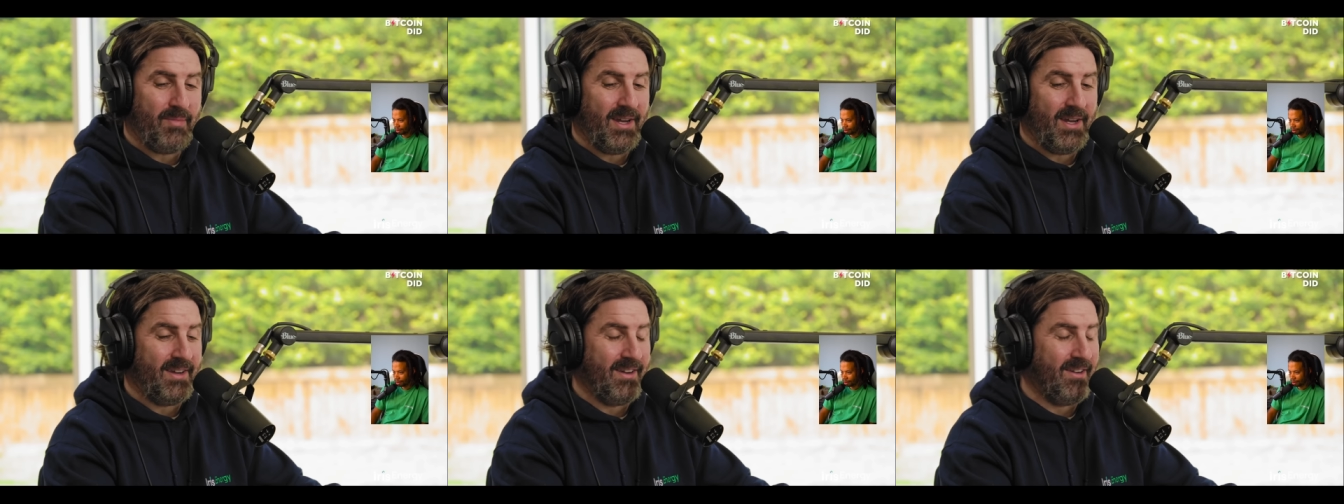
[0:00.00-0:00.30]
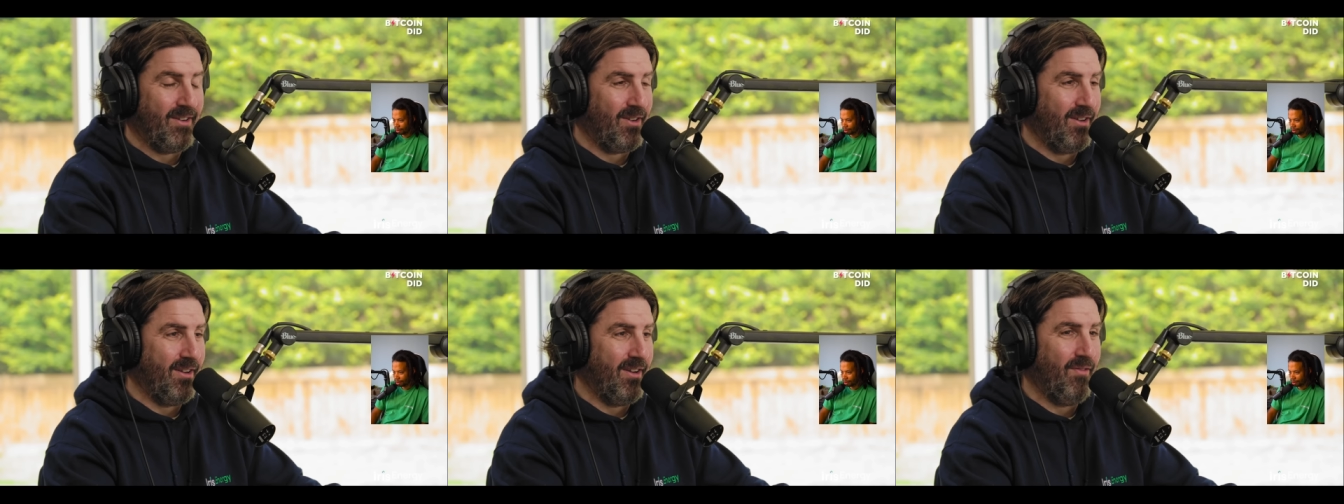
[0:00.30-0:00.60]
being
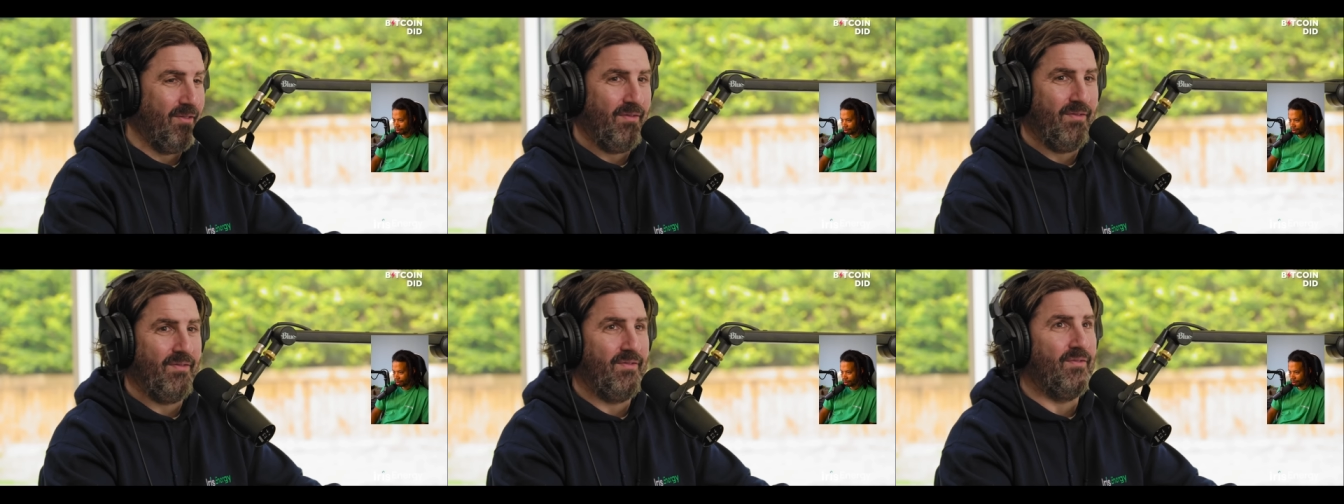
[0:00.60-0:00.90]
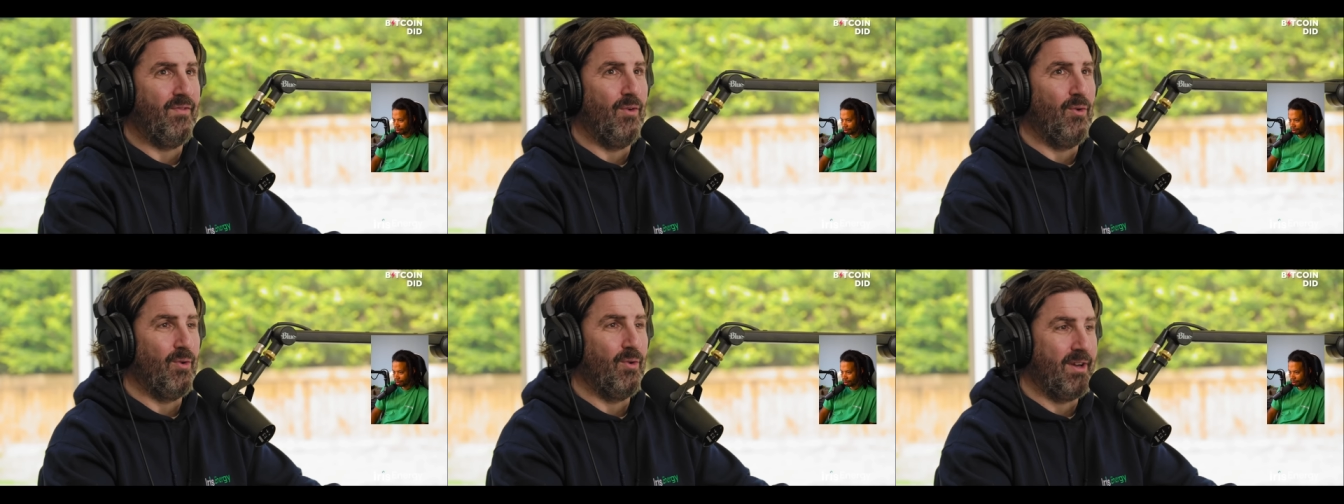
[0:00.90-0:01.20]
in a
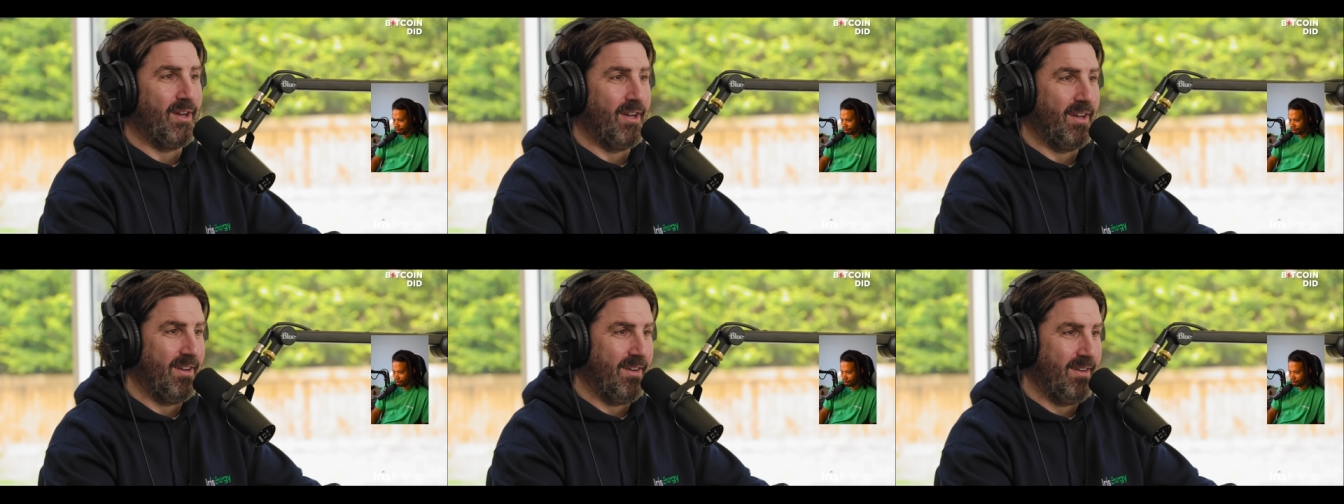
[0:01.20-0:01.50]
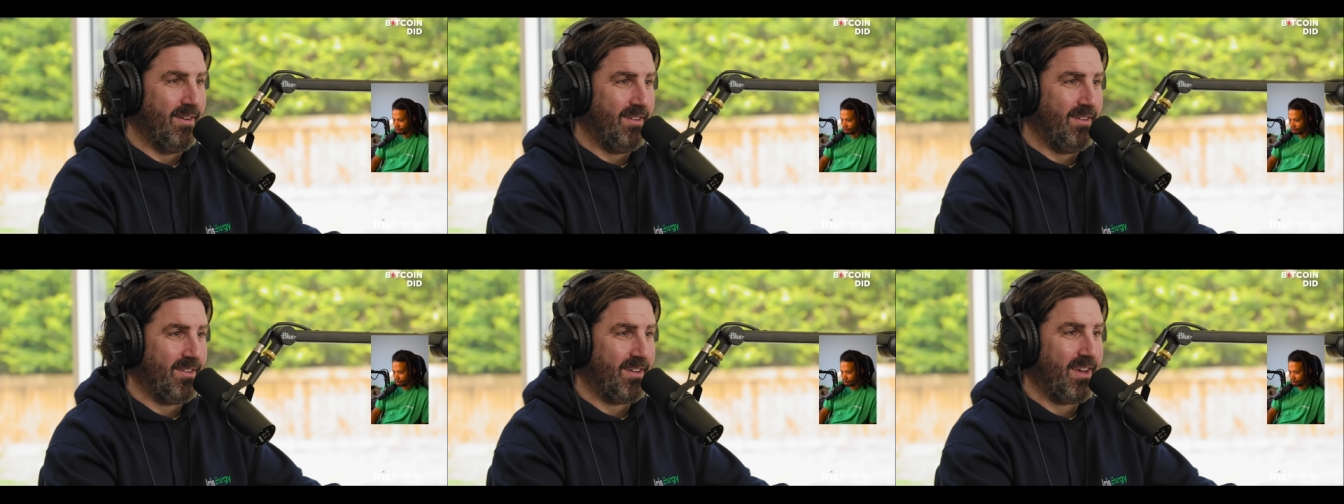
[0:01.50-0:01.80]
four-year
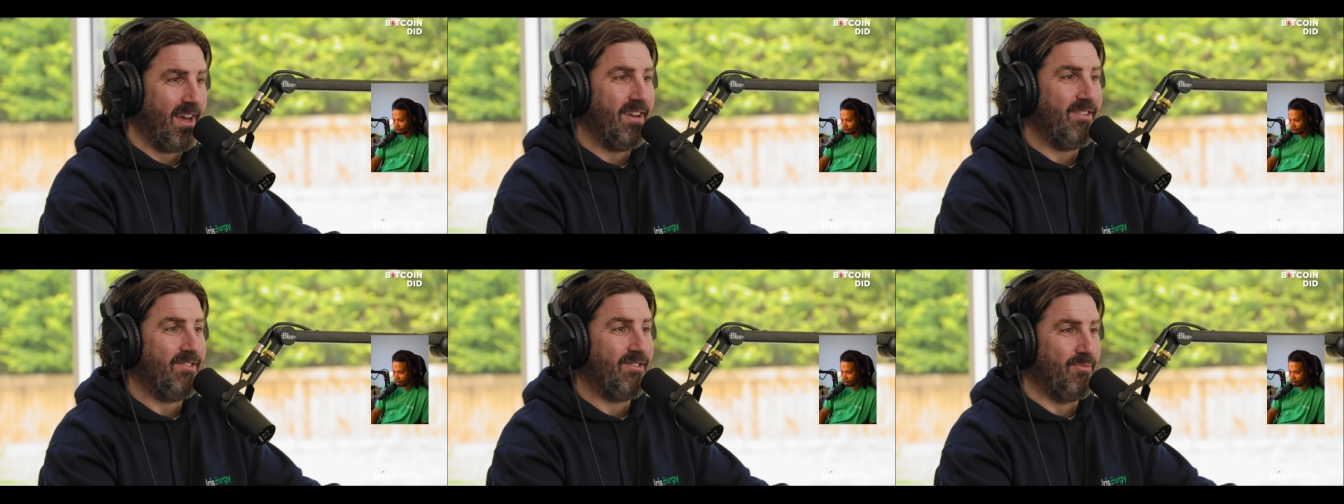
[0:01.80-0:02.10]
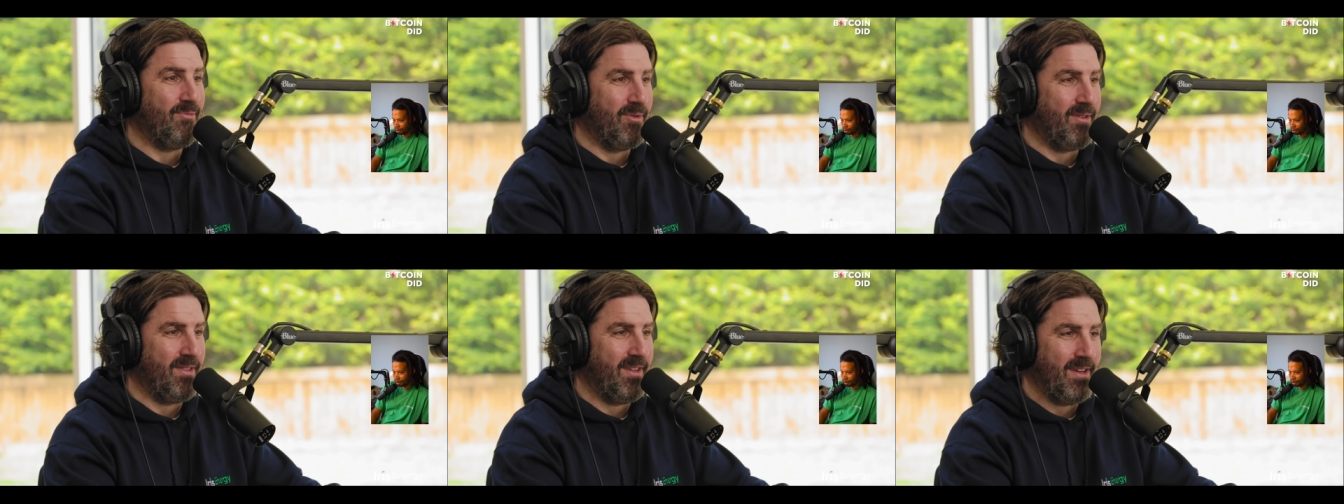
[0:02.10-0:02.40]

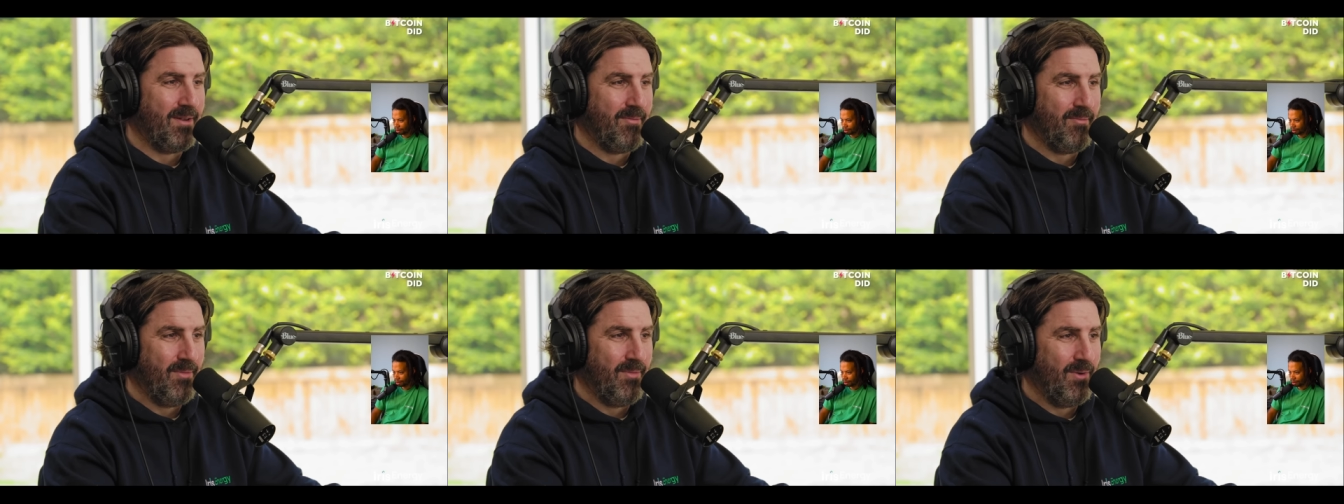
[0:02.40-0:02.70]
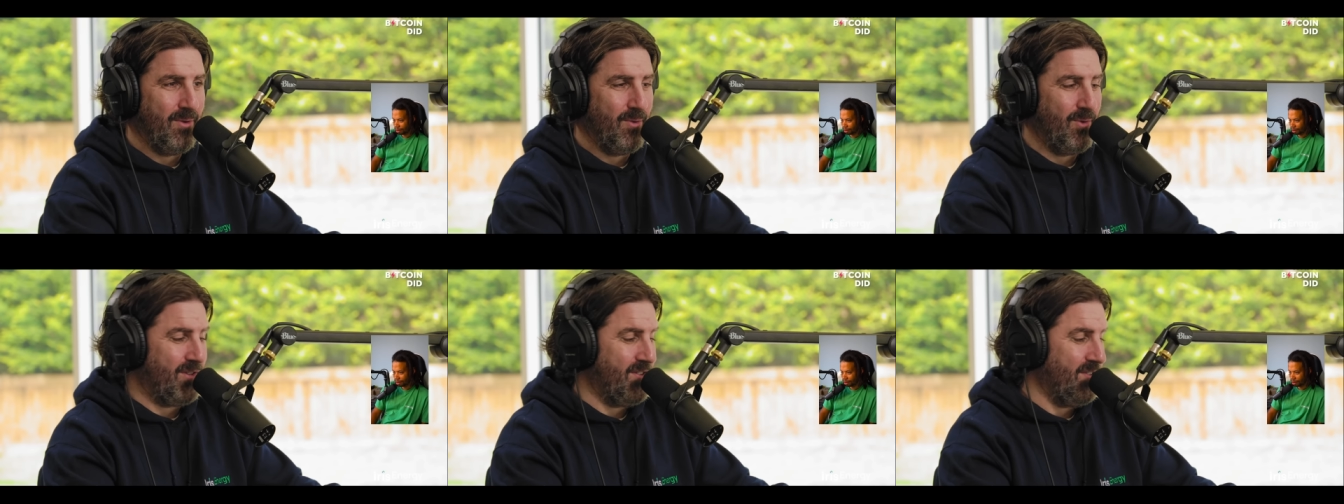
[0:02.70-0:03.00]
litigation with him,
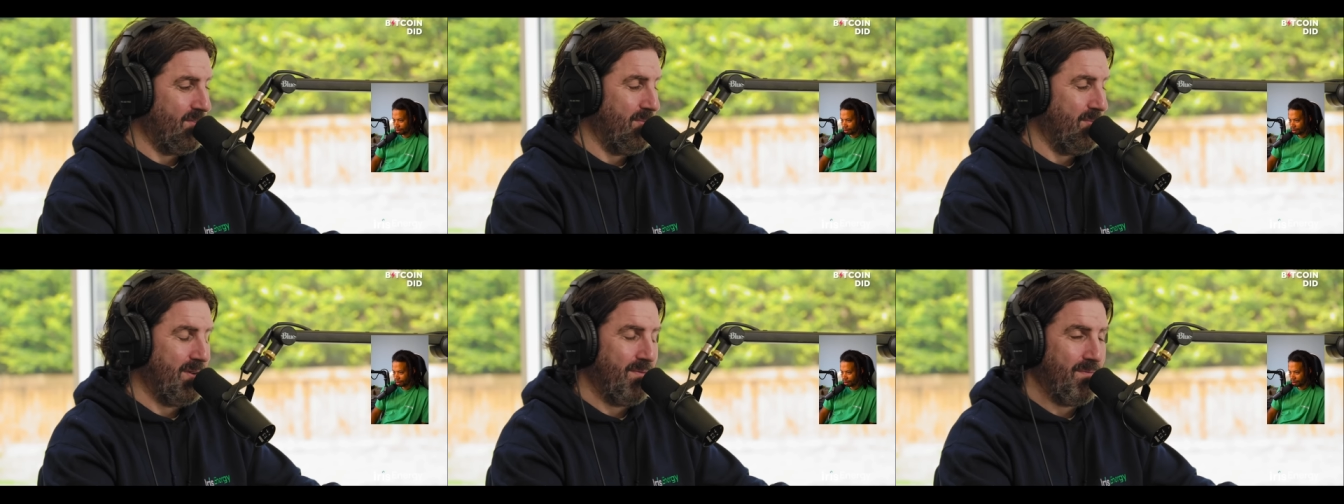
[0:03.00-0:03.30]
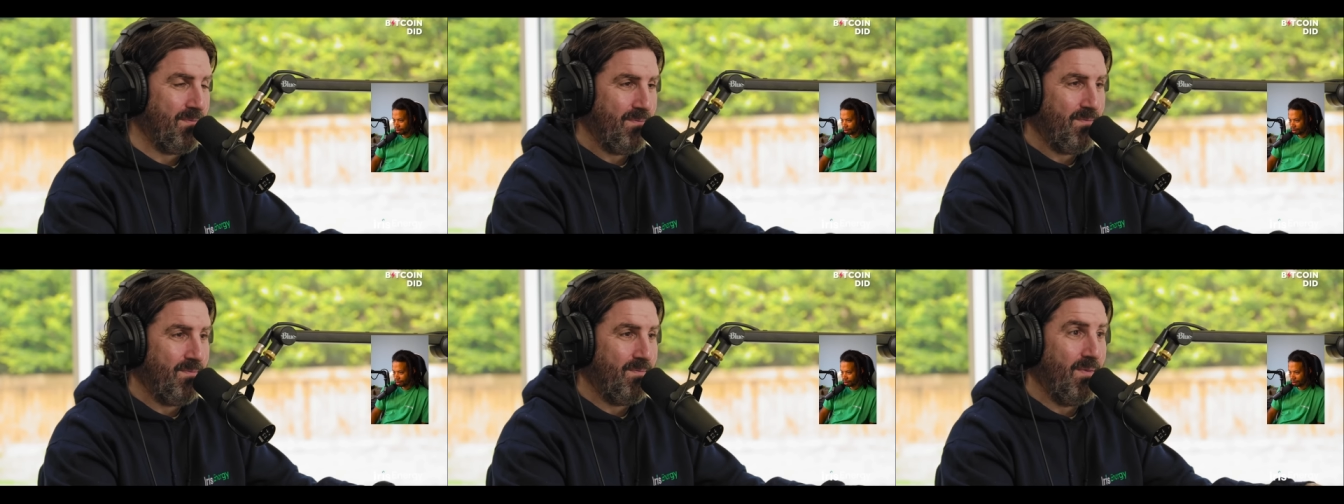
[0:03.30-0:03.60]
which has been